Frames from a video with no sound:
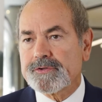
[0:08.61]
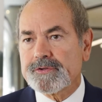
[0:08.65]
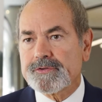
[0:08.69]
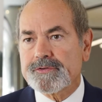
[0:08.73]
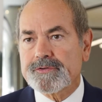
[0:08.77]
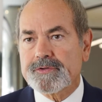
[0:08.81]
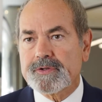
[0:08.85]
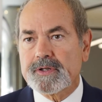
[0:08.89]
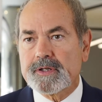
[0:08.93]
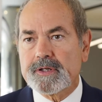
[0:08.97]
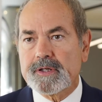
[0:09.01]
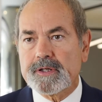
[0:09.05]

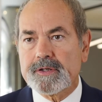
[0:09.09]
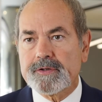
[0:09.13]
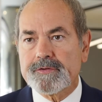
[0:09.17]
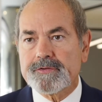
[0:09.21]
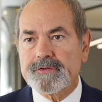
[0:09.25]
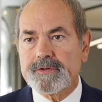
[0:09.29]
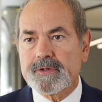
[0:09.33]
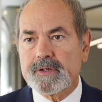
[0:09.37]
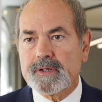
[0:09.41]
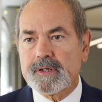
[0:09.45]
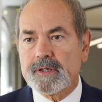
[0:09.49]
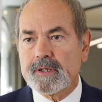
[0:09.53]
is
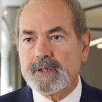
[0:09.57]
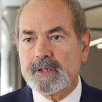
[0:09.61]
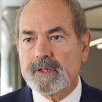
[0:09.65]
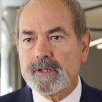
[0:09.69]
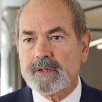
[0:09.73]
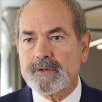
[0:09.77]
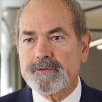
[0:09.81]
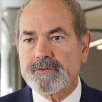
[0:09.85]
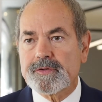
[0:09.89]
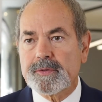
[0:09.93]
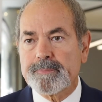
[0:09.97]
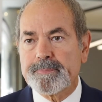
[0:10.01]

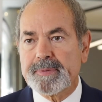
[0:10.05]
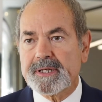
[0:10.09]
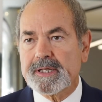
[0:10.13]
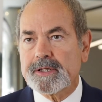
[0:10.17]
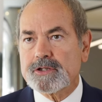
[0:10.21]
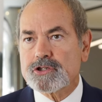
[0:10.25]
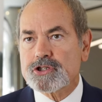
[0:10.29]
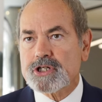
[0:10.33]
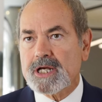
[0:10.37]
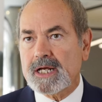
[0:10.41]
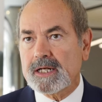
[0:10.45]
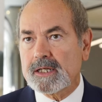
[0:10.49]
the
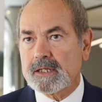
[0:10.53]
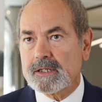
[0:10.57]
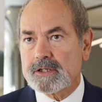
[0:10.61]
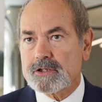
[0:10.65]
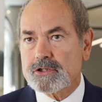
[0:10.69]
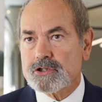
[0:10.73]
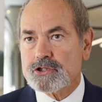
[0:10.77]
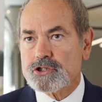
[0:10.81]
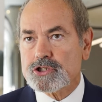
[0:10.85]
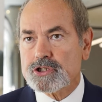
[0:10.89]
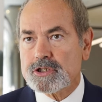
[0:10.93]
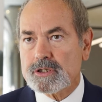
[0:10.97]
big
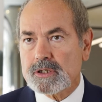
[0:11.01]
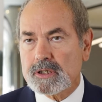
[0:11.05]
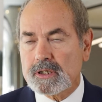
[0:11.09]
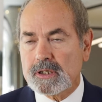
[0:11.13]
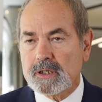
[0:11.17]
challenge